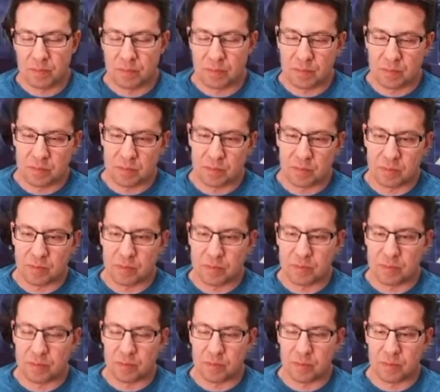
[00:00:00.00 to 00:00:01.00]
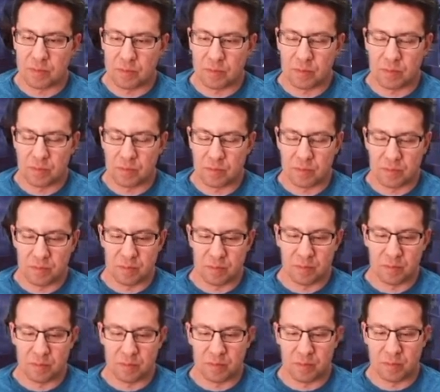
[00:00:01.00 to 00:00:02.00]

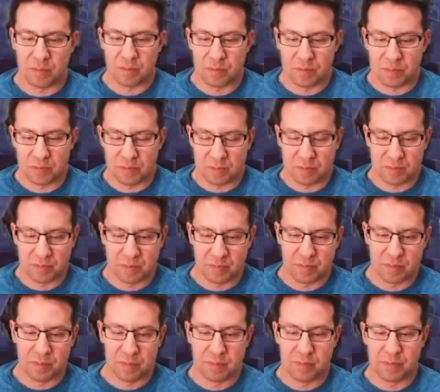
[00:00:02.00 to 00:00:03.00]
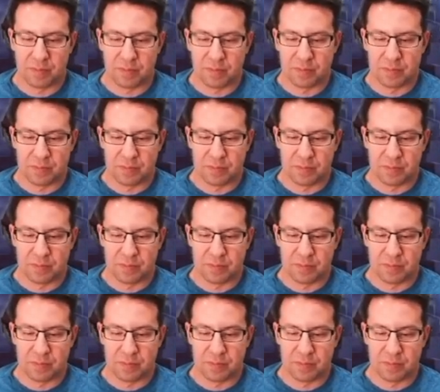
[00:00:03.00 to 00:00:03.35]
The person shown says nothing.